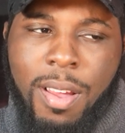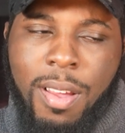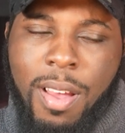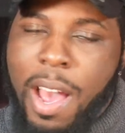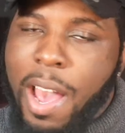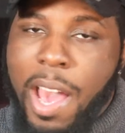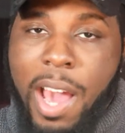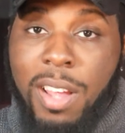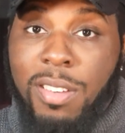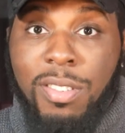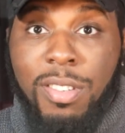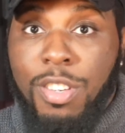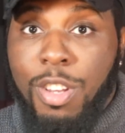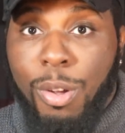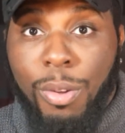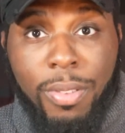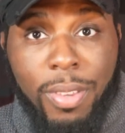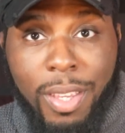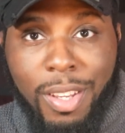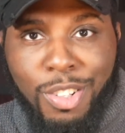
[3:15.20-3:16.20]
I honestly
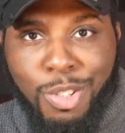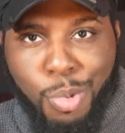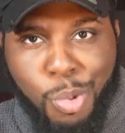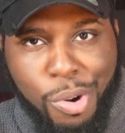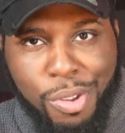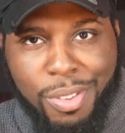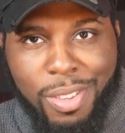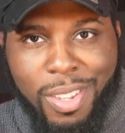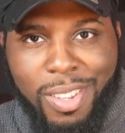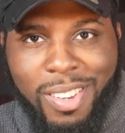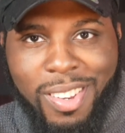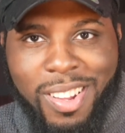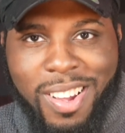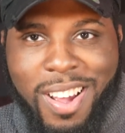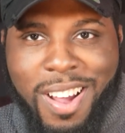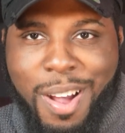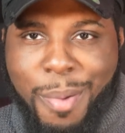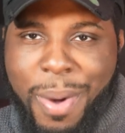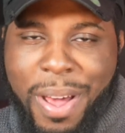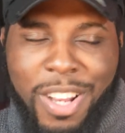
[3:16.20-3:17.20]
don't think it's worth it
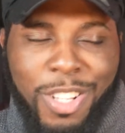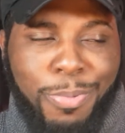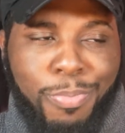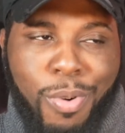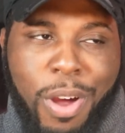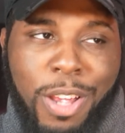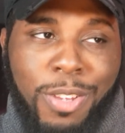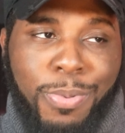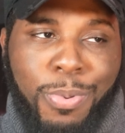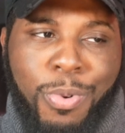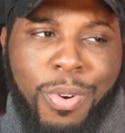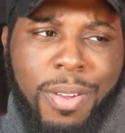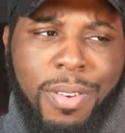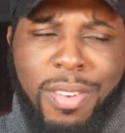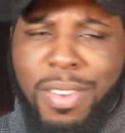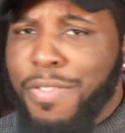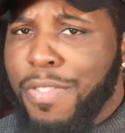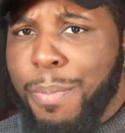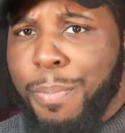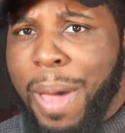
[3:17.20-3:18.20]
at its price point,
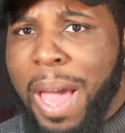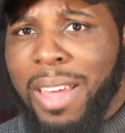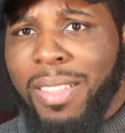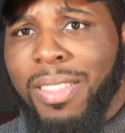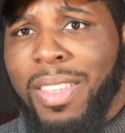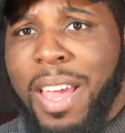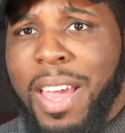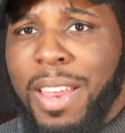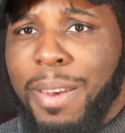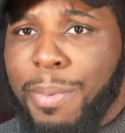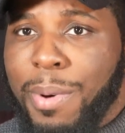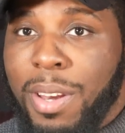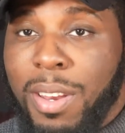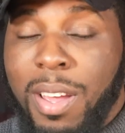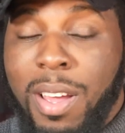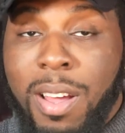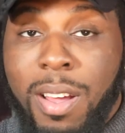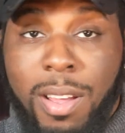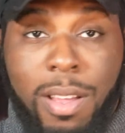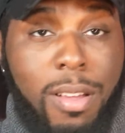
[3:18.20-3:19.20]
even back then, but
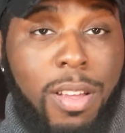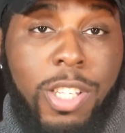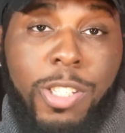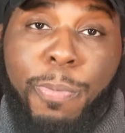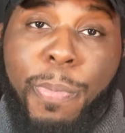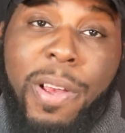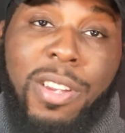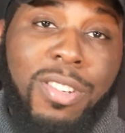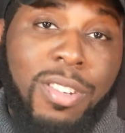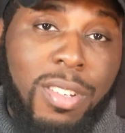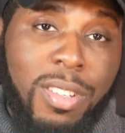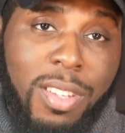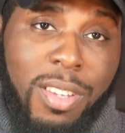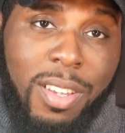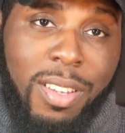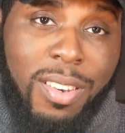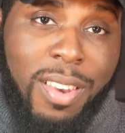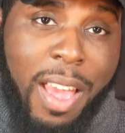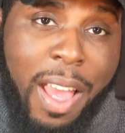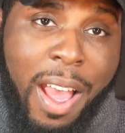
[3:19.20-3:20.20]

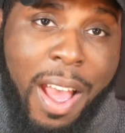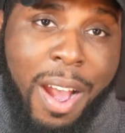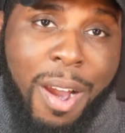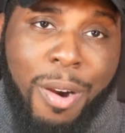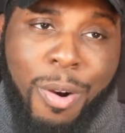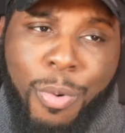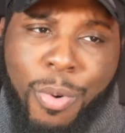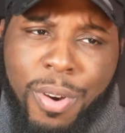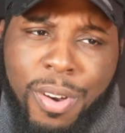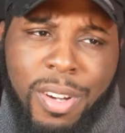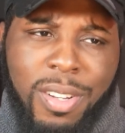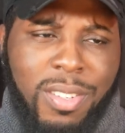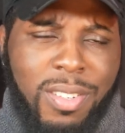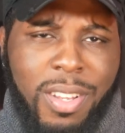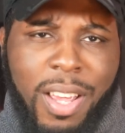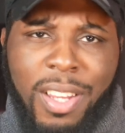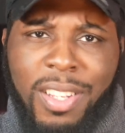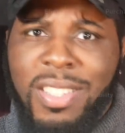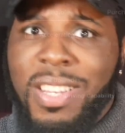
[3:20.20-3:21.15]
especially now where it's like